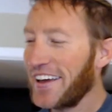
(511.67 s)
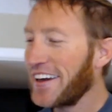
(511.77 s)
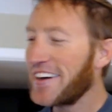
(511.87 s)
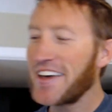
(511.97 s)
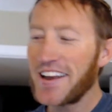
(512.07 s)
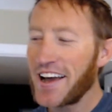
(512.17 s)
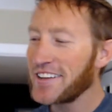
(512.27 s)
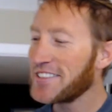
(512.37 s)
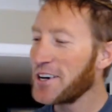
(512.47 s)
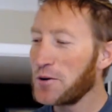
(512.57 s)
Cannot
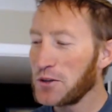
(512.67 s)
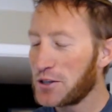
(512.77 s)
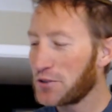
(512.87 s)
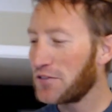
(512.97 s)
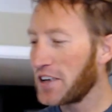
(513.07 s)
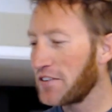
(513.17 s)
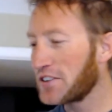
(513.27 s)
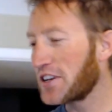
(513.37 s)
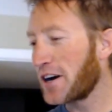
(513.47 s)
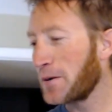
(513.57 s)
tell what those flavors
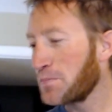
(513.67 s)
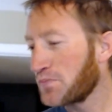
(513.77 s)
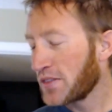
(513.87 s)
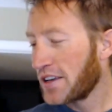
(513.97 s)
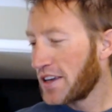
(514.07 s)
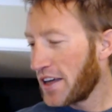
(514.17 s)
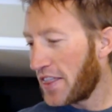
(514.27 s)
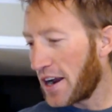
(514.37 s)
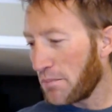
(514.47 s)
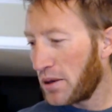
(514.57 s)
are
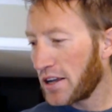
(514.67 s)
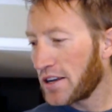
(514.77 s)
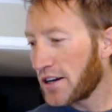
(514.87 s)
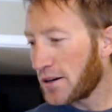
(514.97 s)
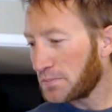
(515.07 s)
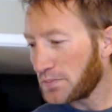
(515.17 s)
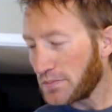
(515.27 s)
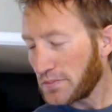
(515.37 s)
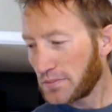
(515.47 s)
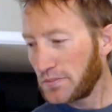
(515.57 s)
that I'm picking up,
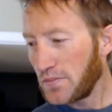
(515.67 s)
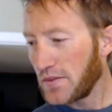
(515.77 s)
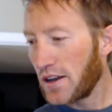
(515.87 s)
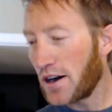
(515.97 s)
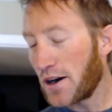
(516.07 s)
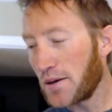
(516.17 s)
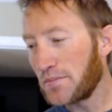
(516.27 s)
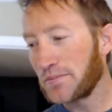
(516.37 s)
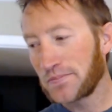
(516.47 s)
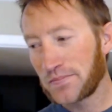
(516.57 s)

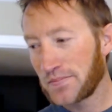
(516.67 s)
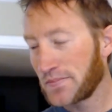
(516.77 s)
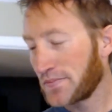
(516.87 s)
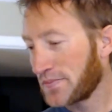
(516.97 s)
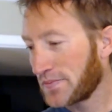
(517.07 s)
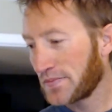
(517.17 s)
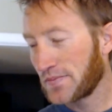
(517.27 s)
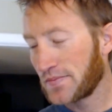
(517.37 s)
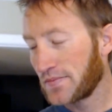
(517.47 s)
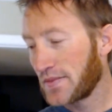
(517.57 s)
but
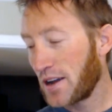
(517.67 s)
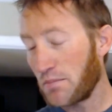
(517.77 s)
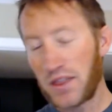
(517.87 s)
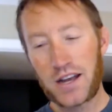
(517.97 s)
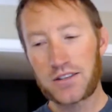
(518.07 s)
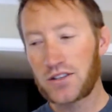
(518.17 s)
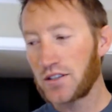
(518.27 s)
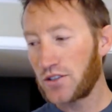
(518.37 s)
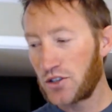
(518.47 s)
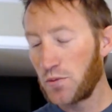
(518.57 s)
that is
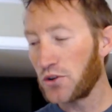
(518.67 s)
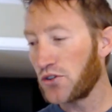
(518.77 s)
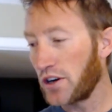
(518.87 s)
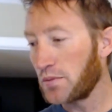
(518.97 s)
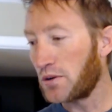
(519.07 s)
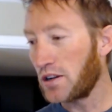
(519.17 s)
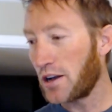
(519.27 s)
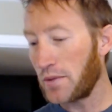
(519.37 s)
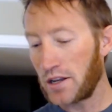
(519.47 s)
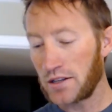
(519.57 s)
super drinkable. I
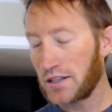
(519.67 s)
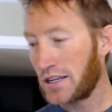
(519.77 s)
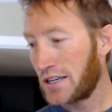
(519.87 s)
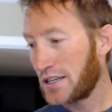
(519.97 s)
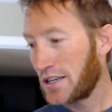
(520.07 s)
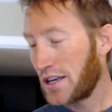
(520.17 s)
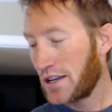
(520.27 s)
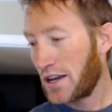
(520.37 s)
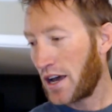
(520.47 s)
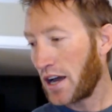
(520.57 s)
mean,
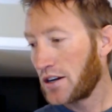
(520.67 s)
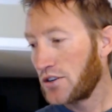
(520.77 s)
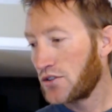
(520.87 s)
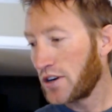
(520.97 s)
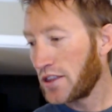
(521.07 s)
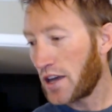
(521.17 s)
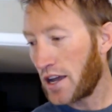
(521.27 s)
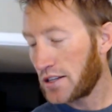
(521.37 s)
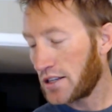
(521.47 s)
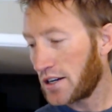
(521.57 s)
I could drink
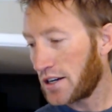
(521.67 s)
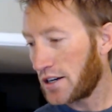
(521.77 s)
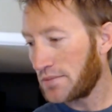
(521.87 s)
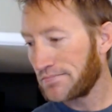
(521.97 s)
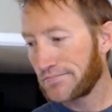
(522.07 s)
that on